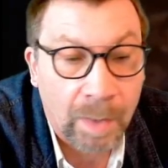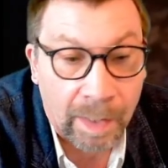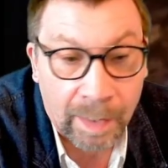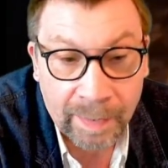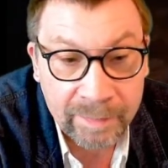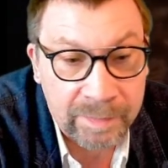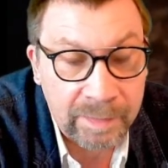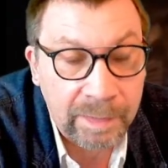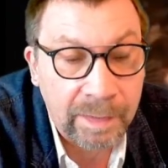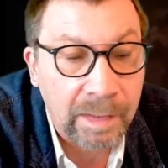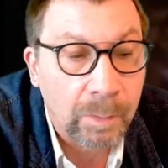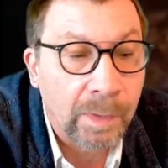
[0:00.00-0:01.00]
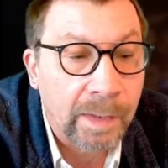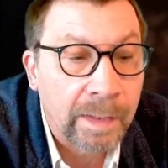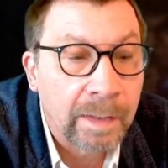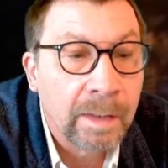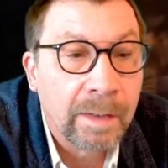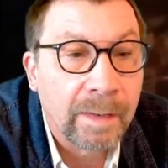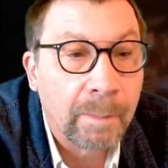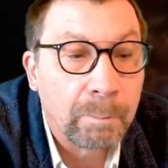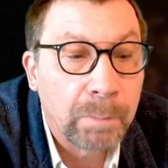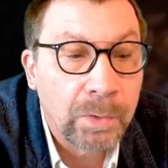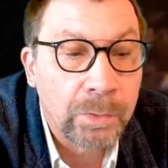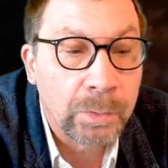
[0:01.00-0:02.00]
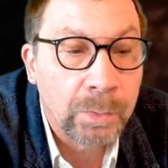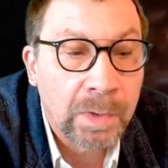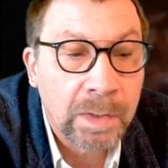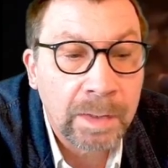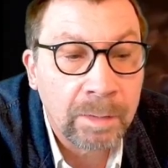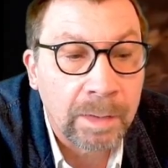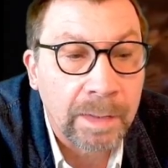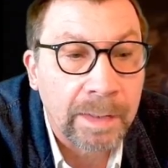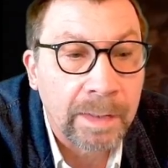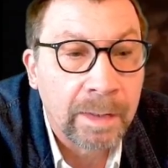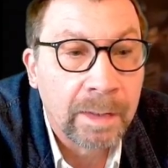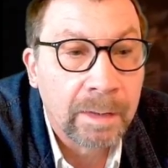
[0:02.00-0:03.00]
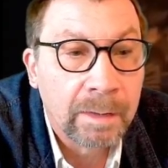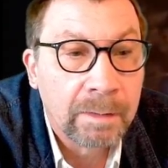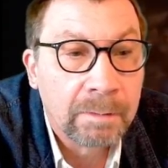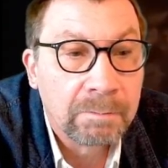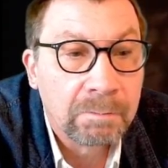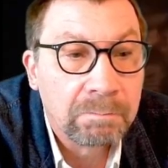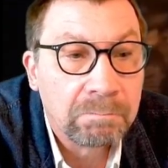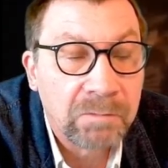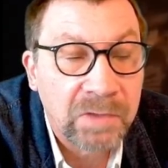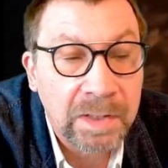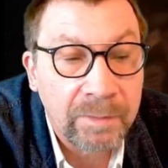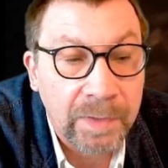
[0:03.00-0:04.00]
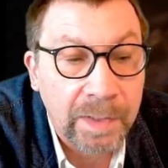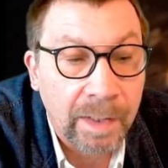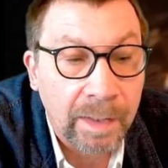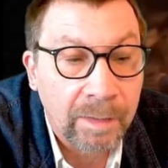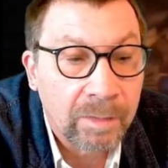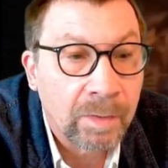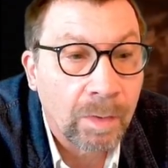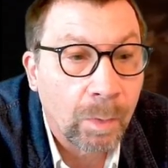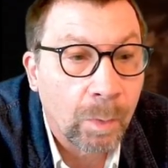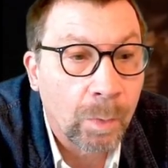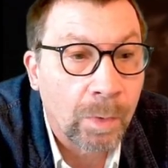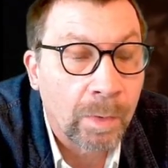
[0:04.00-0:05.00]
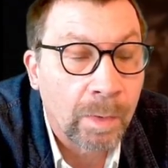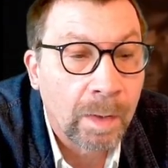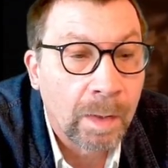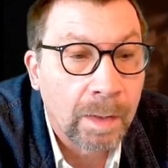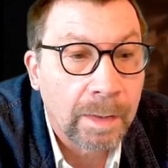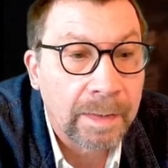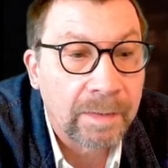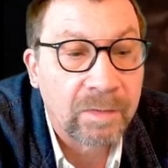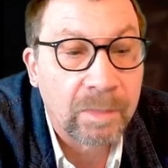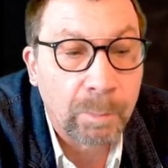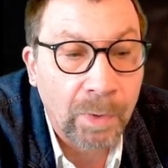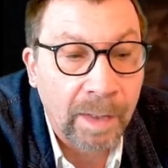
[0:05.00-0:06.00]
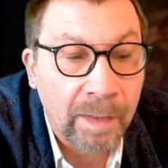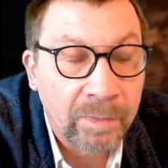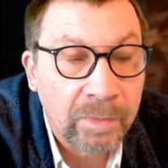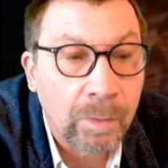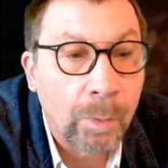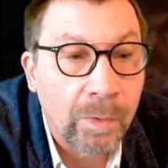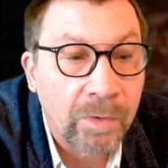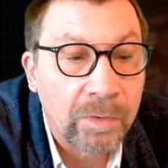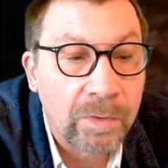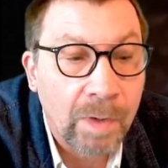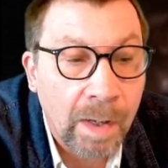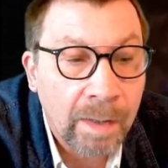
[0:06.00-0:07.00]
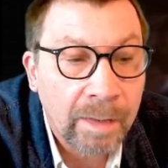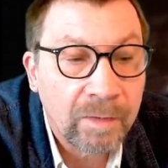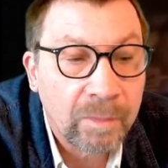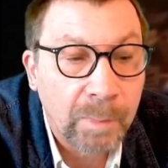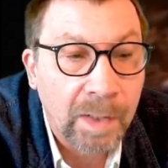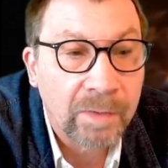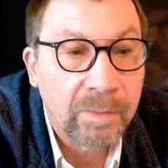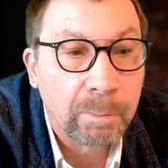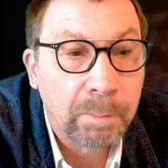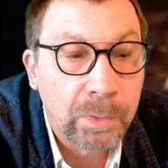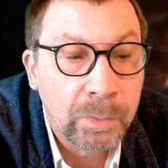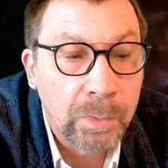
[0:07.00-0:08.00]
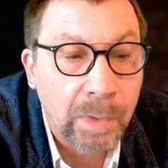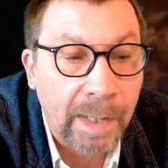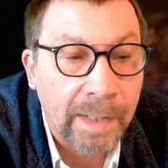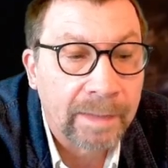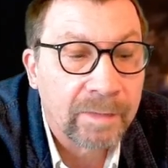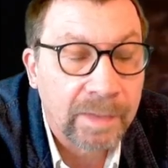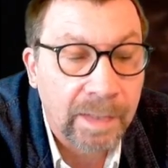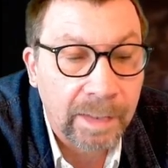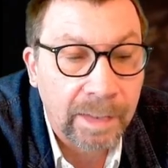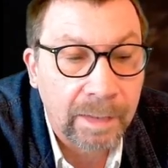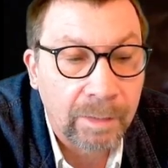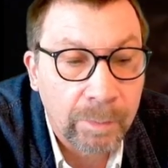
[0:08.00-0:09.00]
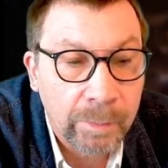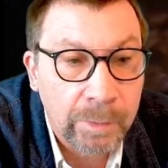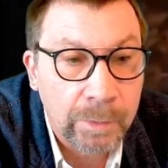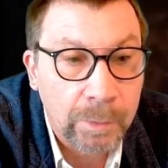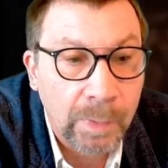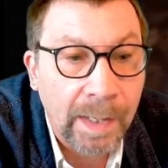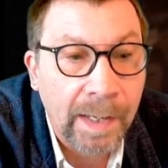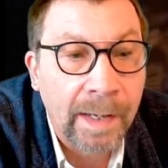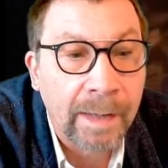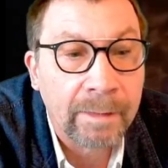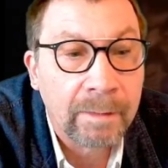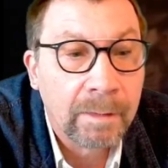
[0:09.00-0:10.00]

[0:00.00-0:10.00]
I see anyway, that blue clearly deviates or is depressed or is not as much blue light is getting through at